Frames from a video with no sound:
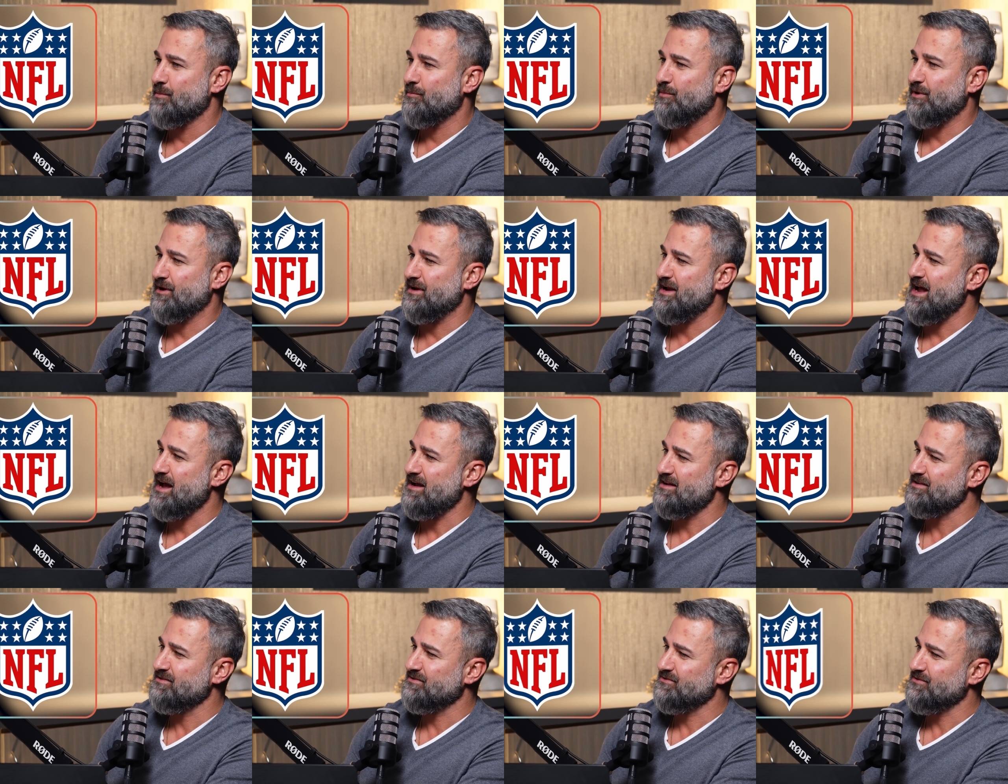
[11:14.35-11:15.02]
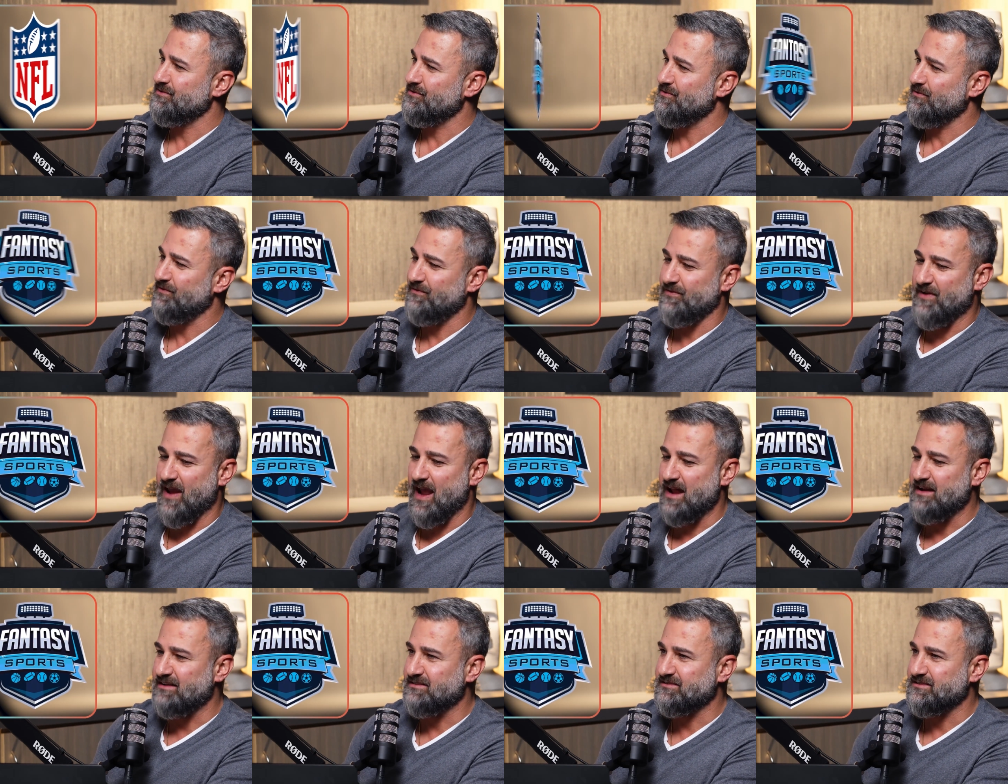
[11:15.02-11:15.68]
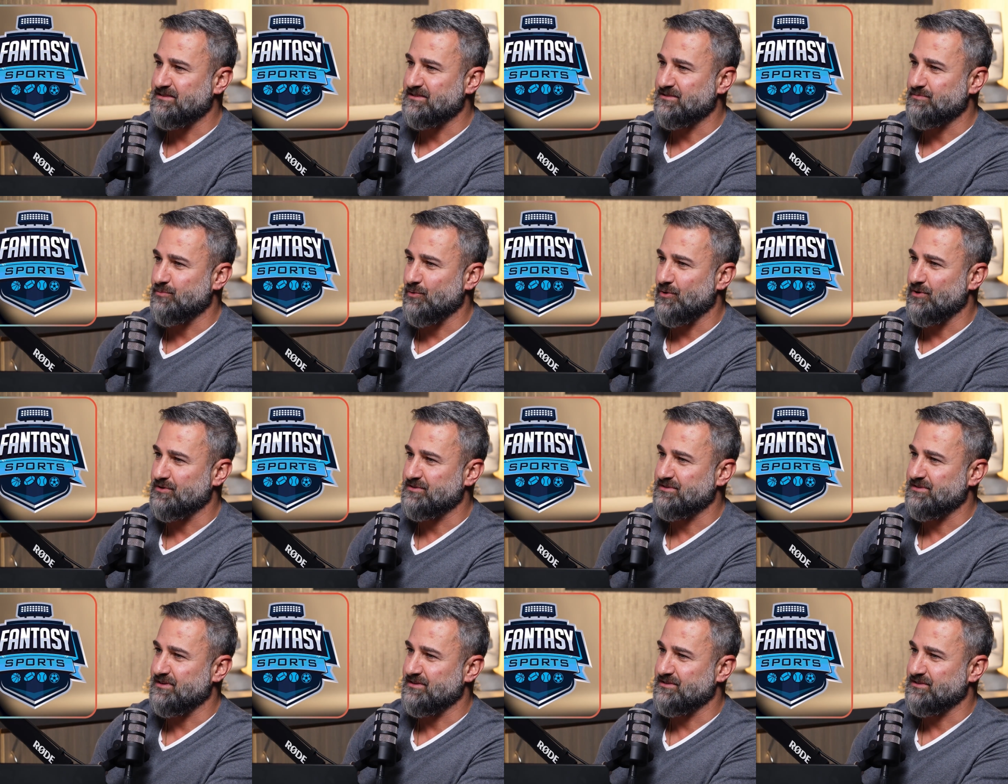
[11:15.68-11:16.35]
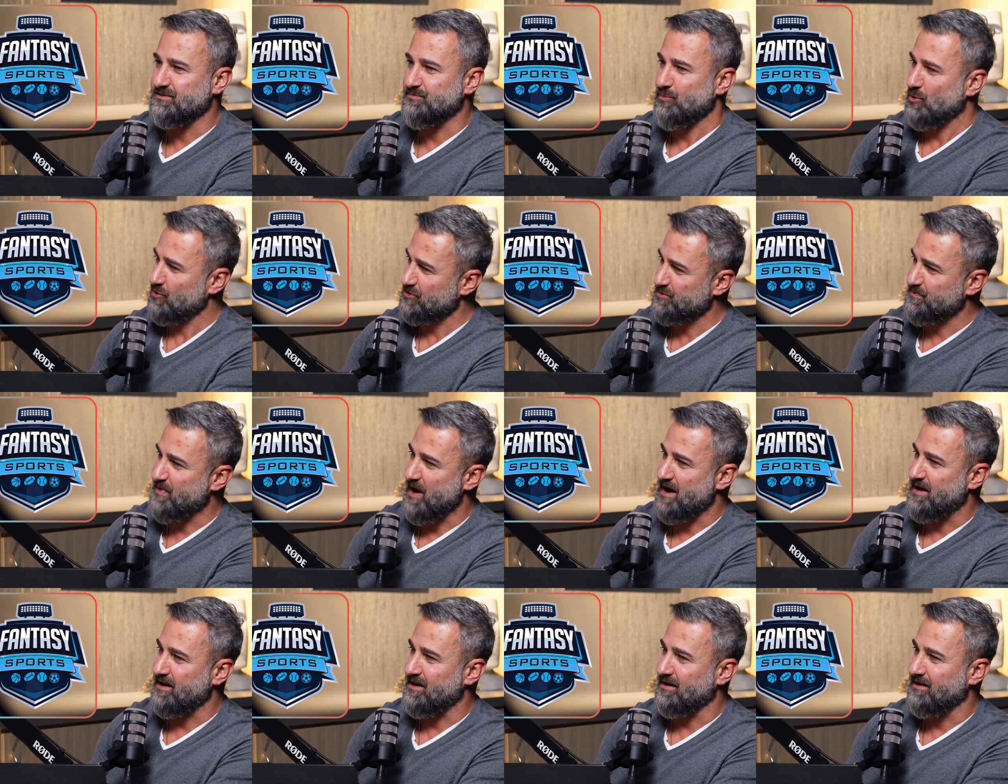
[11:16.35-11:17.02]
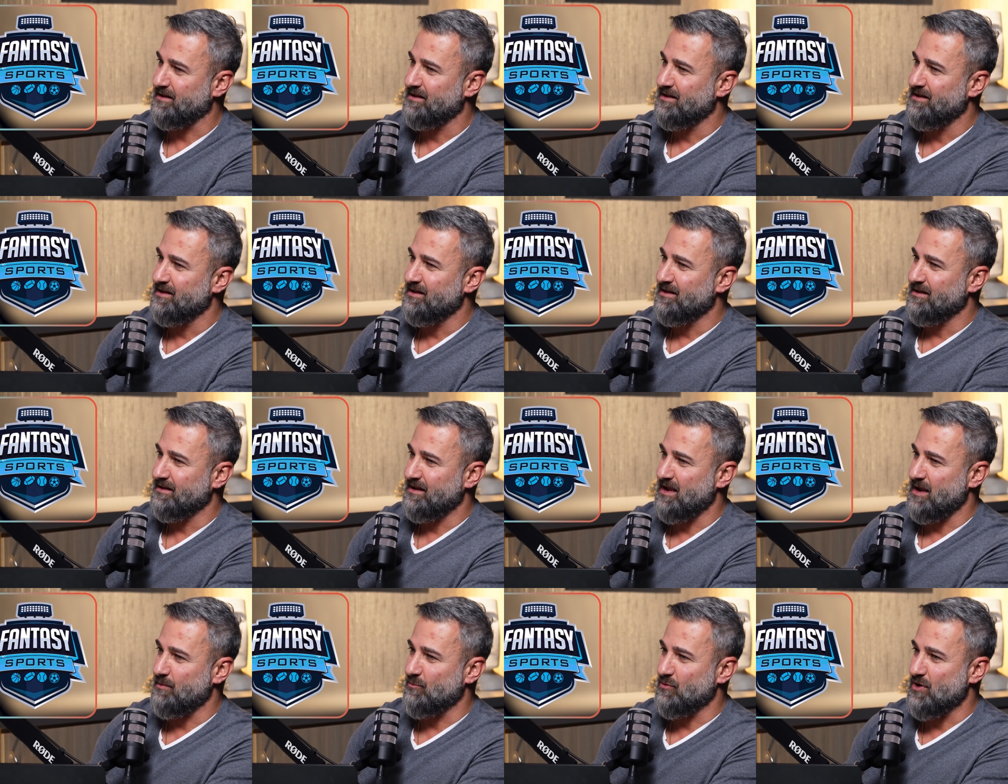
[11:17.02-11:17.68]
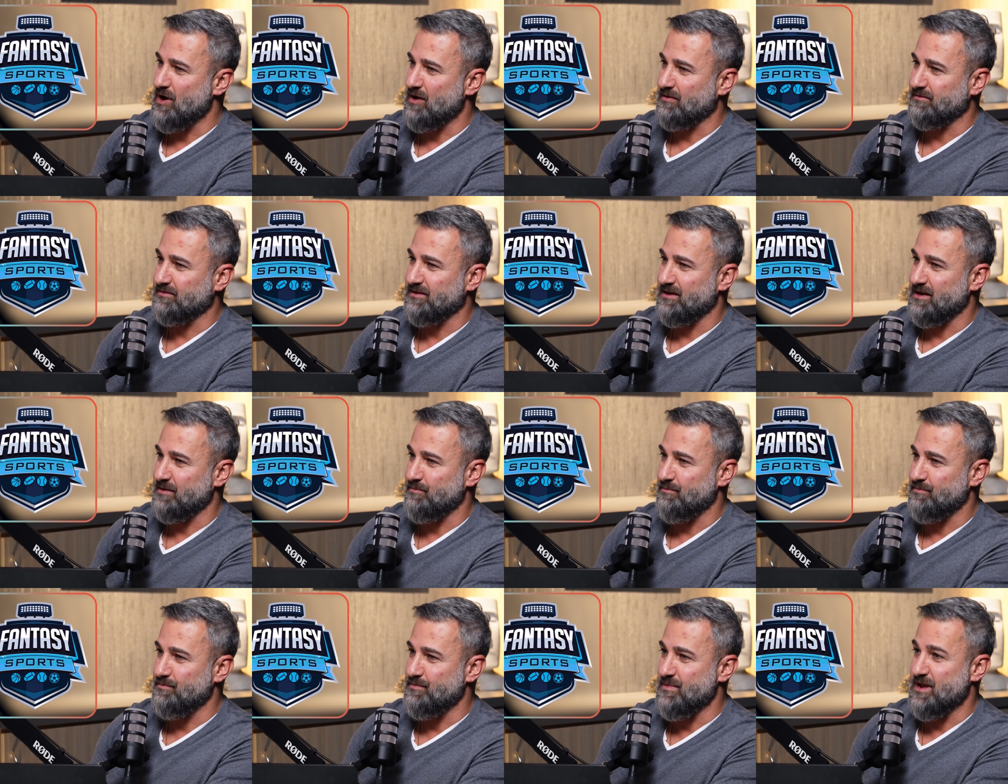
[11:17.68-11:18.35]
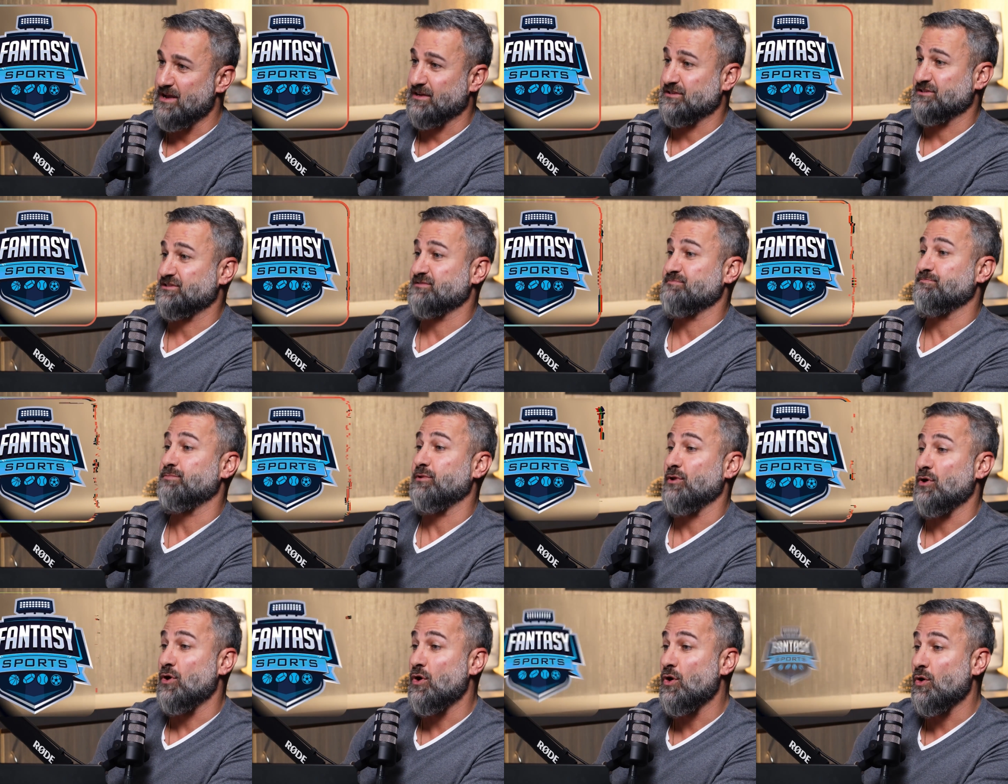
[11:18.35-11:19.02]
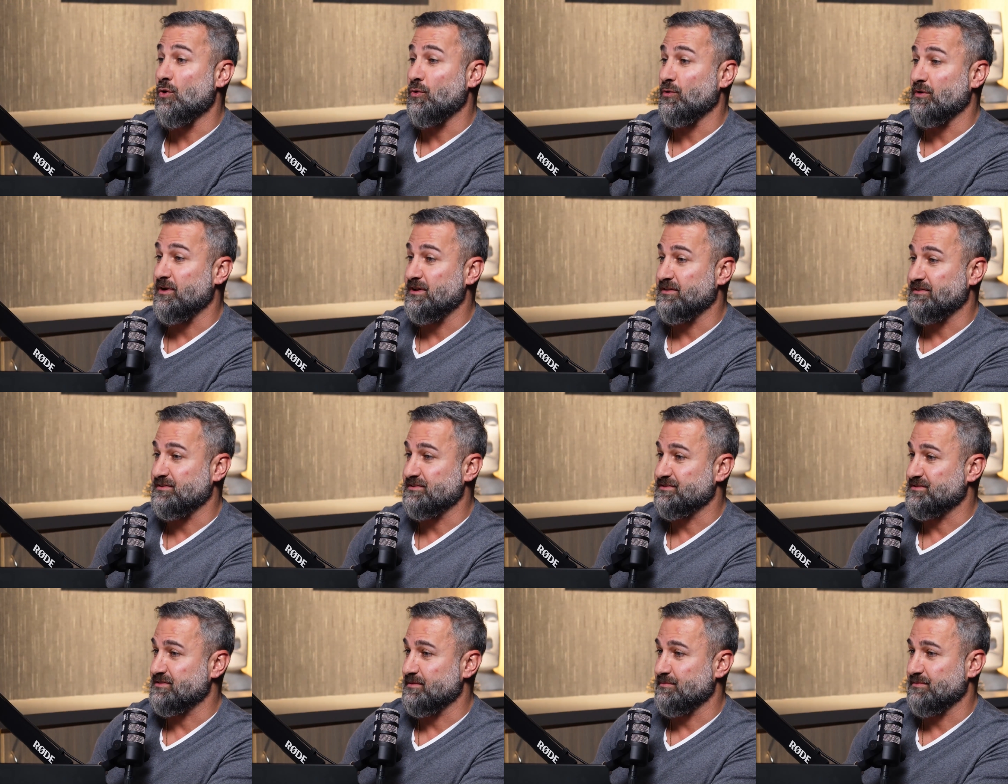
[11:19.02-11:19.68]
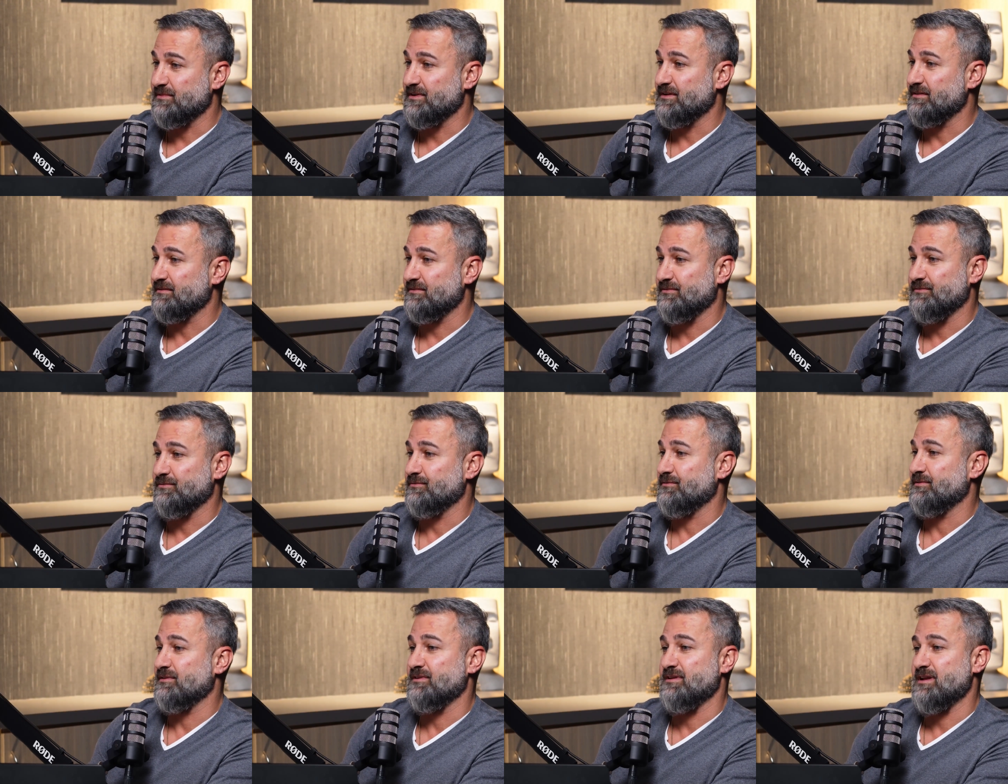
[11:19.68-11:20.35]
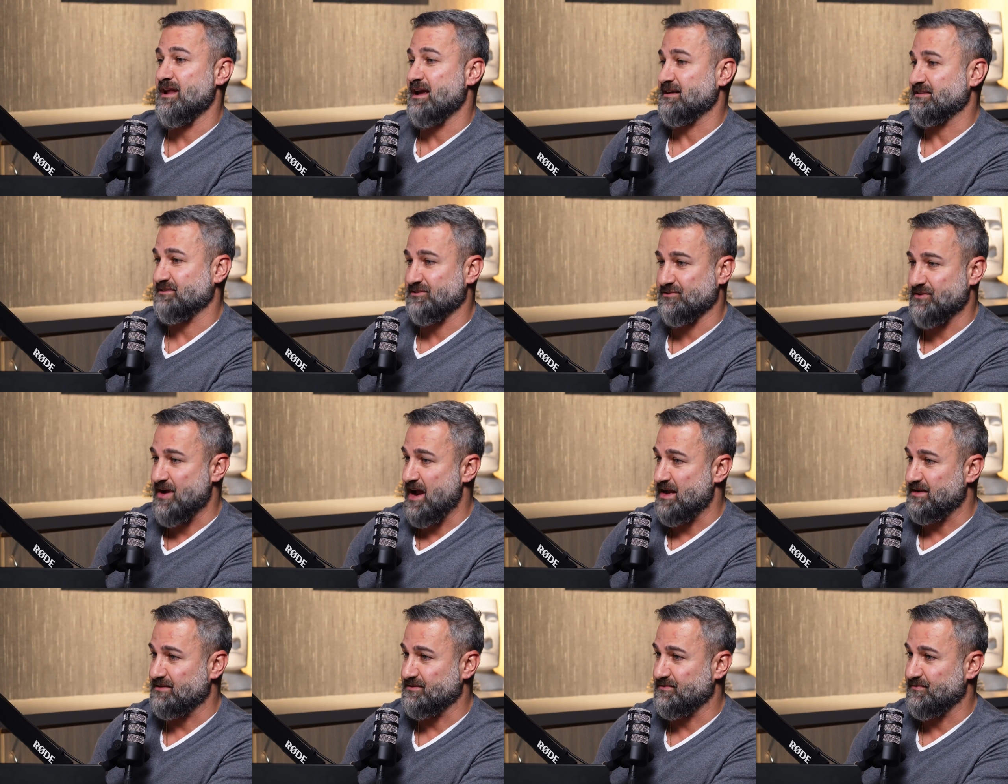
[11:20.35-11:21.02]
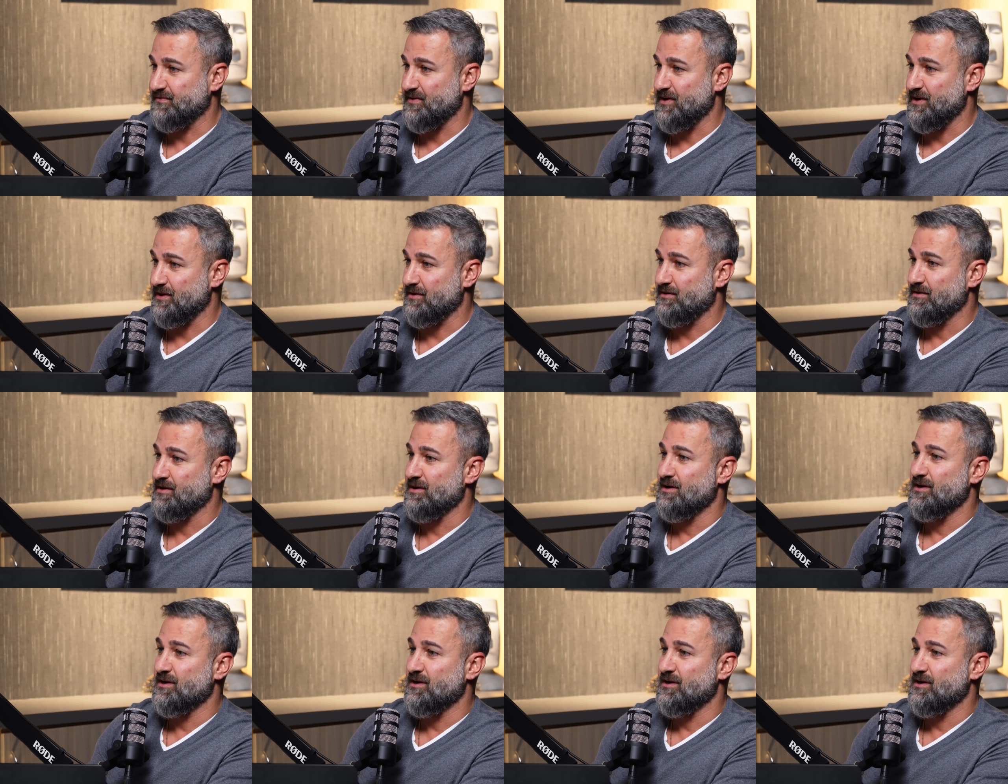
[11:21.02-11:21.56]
but not until fantasy sports and sports betting came around did it explode into something to the next stratosphere,